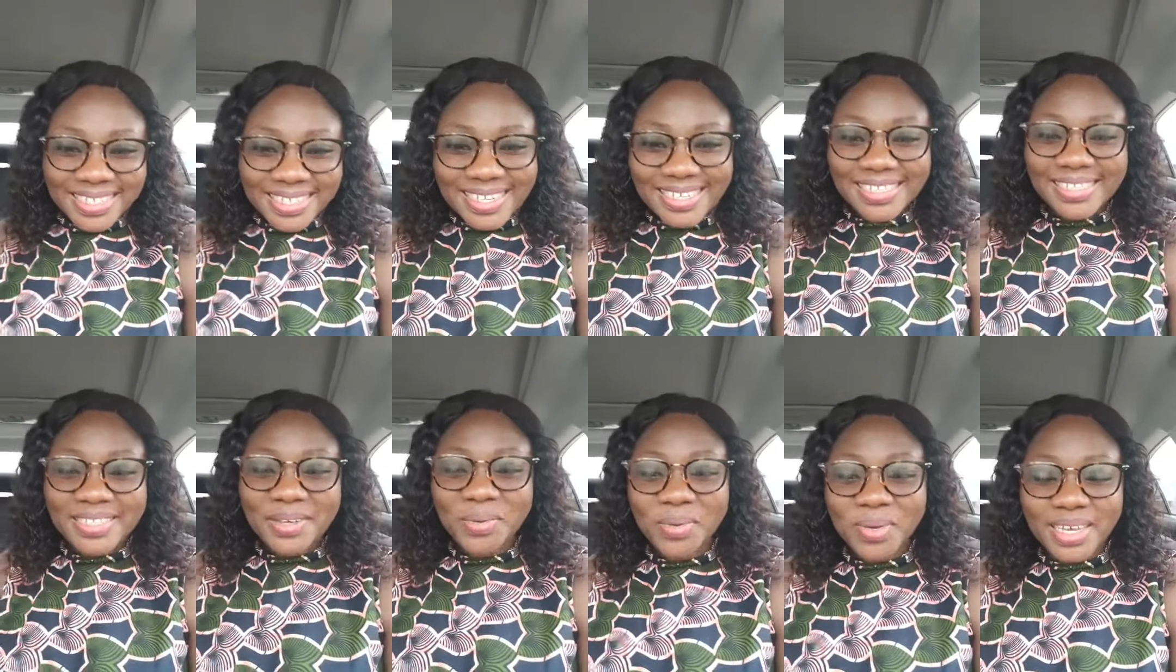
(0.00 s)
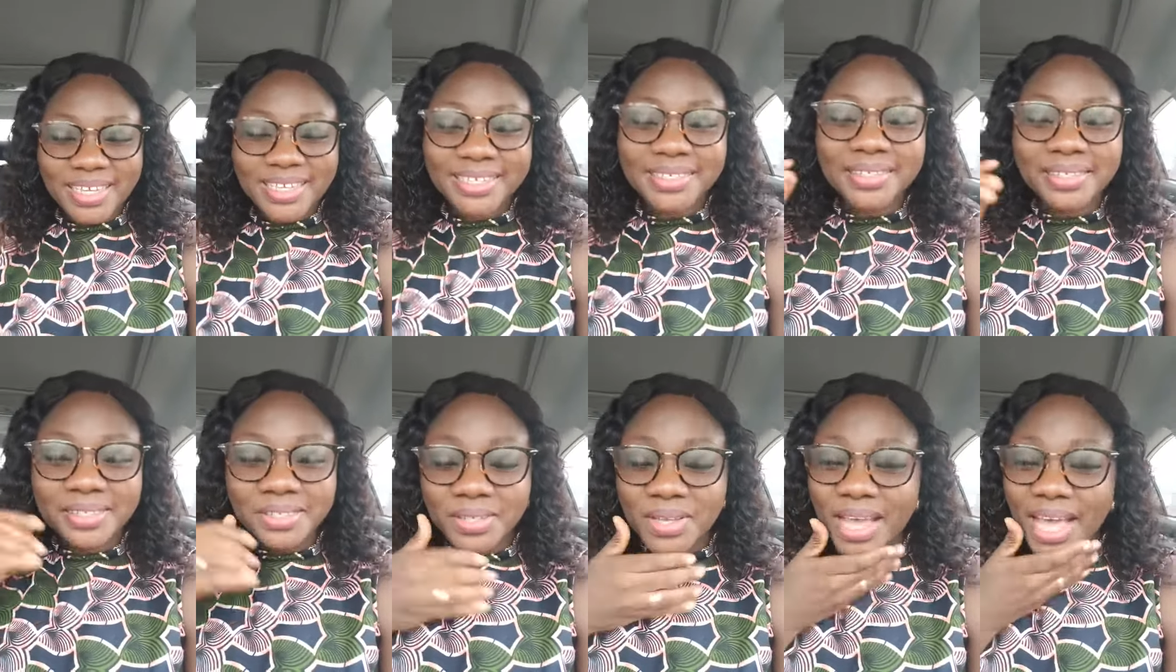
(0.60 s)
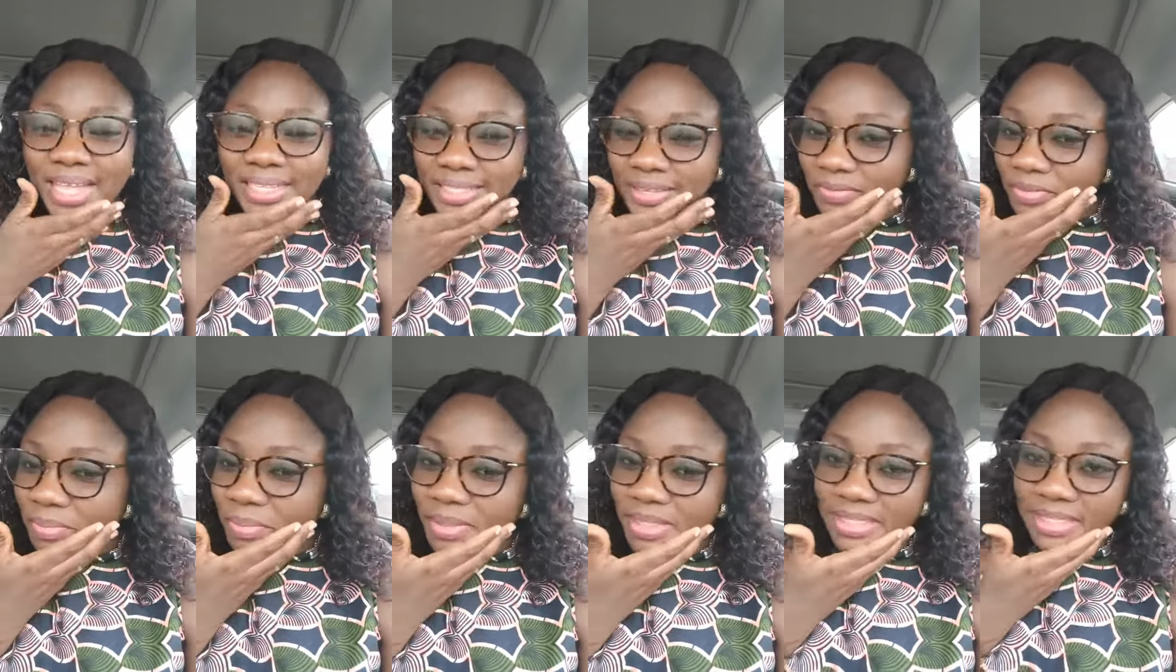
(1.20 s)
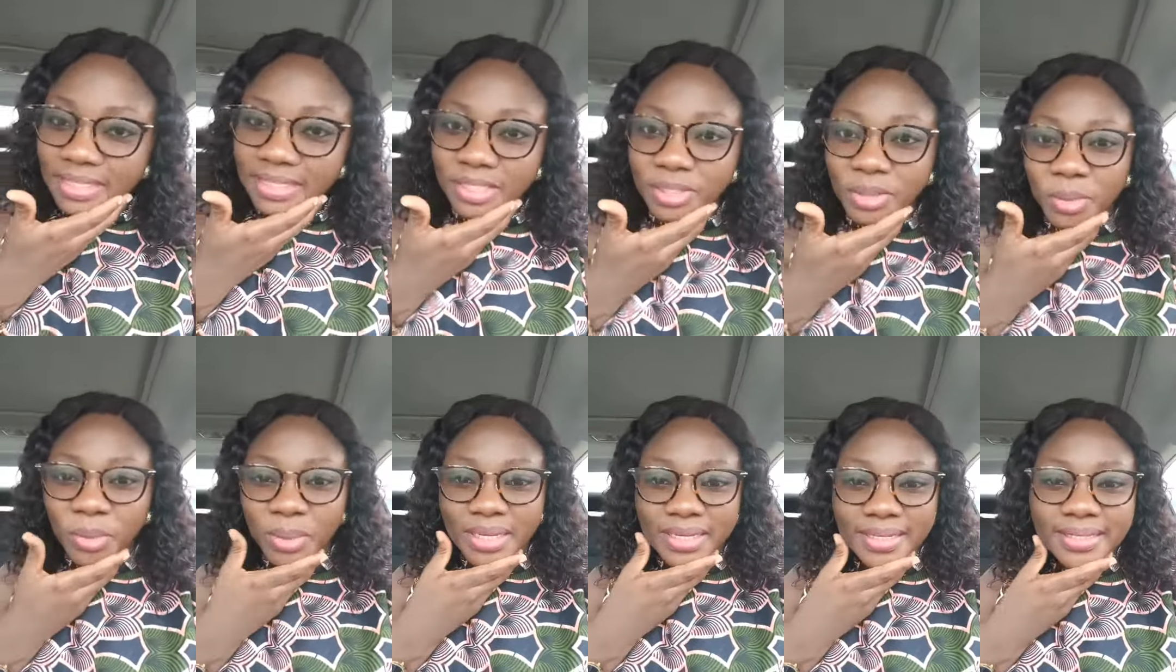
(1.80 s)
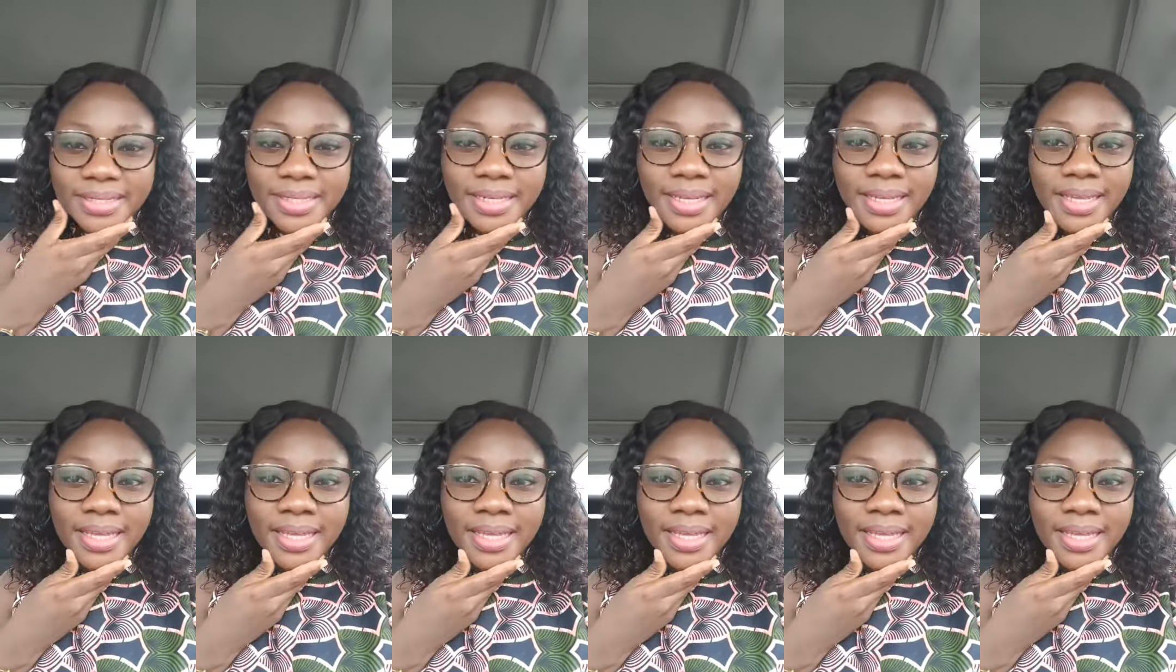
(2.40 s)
days away. So how's everybody doing?